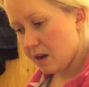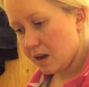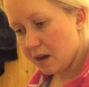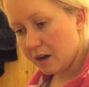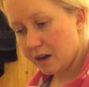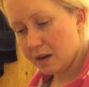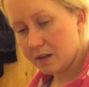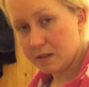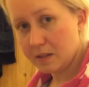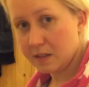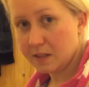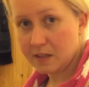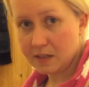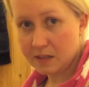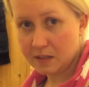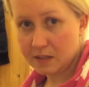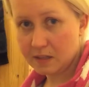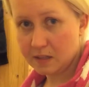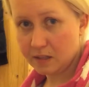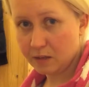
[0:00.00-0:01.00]
I can't
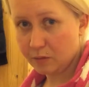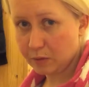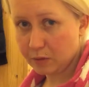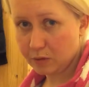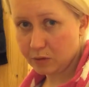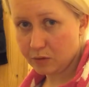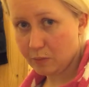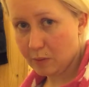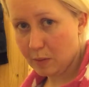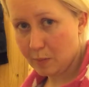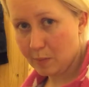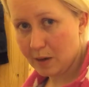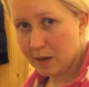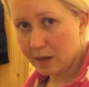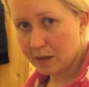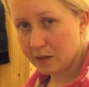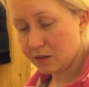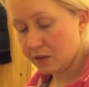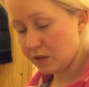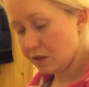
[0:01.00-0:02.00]
stand still because my
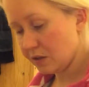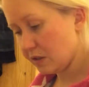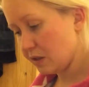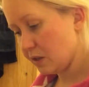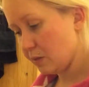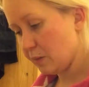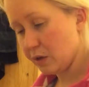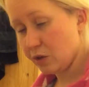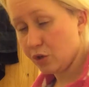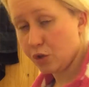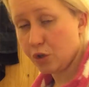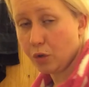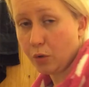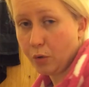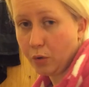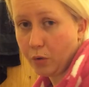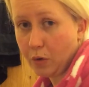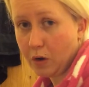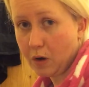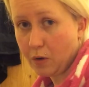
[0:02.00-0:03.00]
back is hurting me. I show
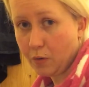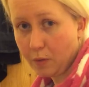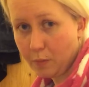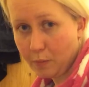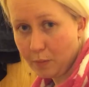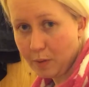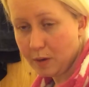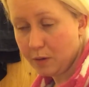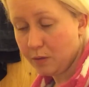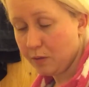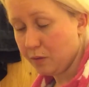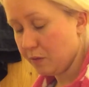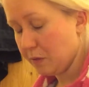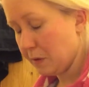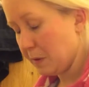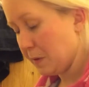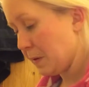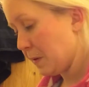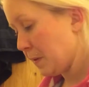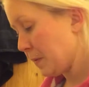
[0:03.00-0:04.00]
you how I'm bent over.